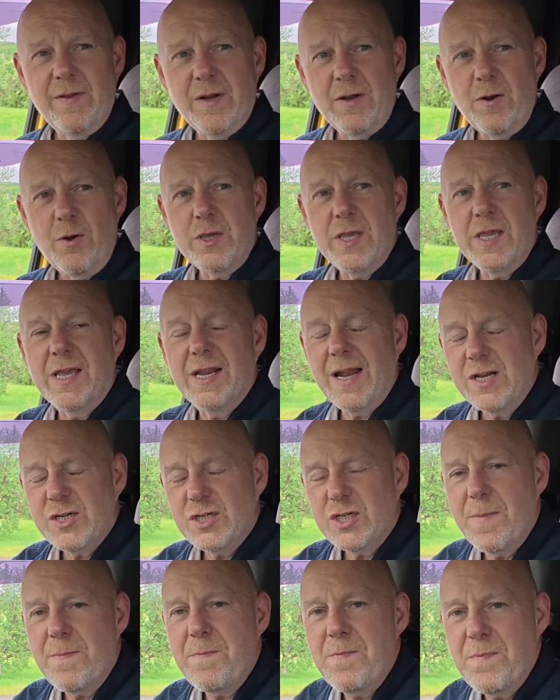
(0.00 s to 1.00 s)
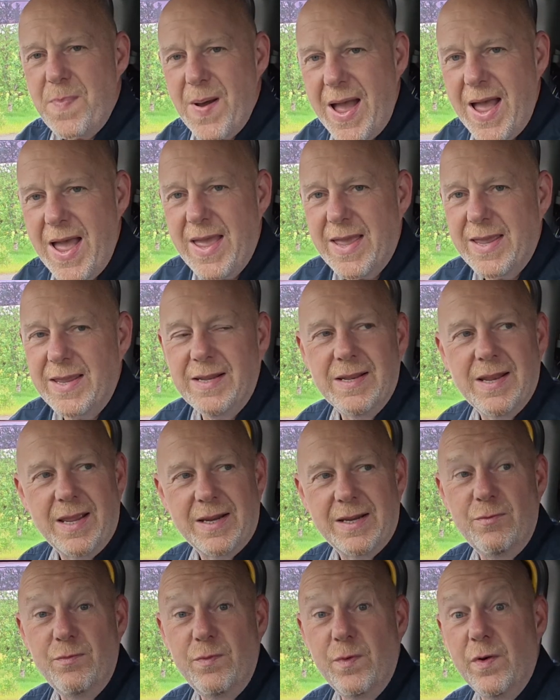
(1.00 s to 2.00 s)
it or not, you can actually buy
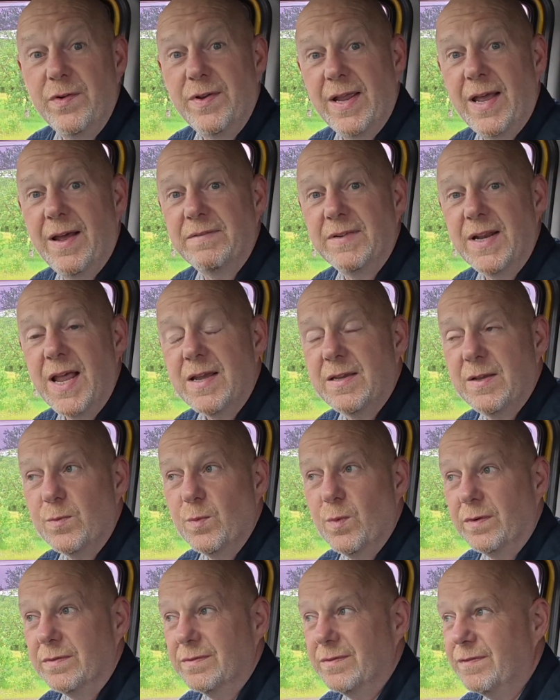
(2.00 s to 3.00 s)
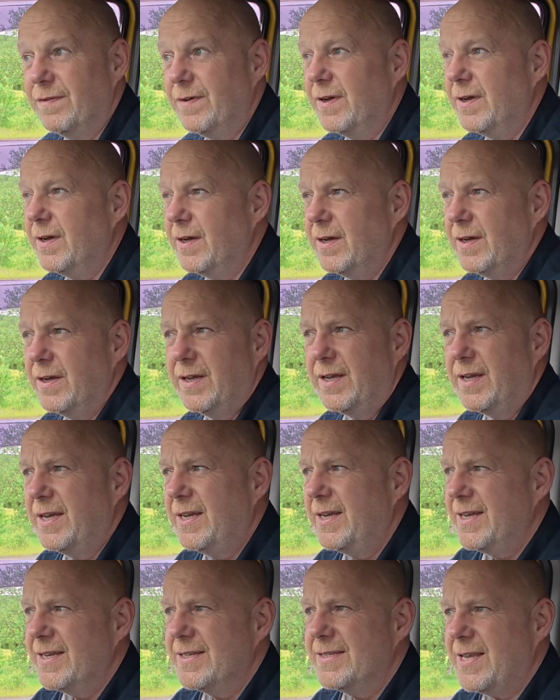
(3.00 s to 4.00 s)
like a rundown knackered one for
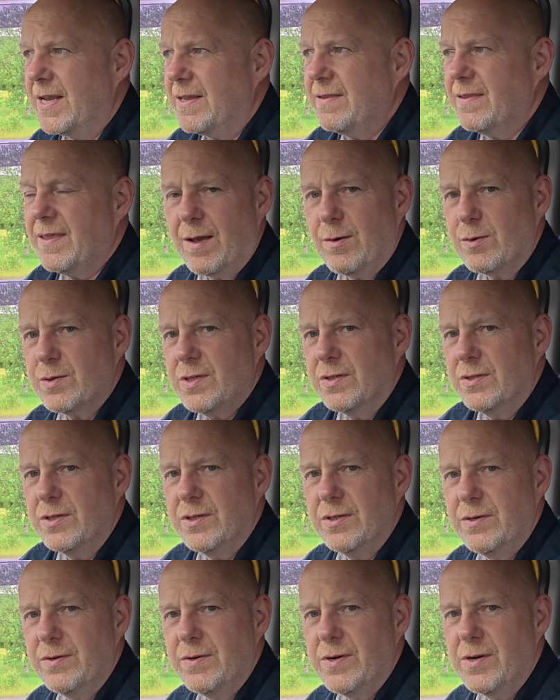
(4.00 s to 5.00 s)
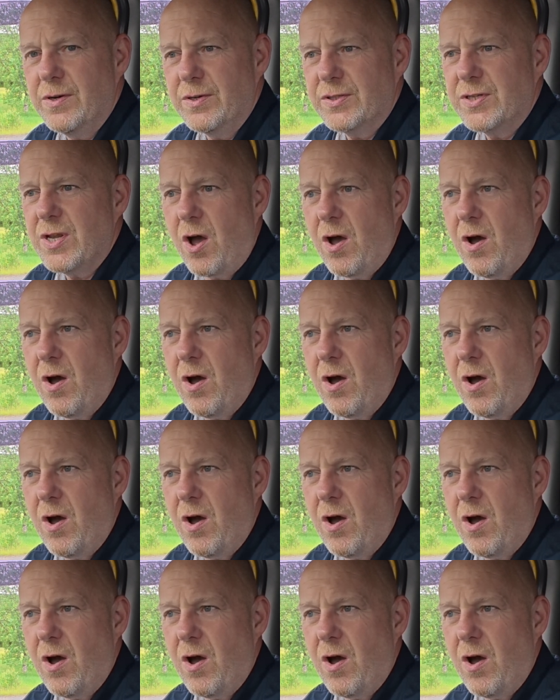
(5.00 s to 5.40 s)
10,000 euros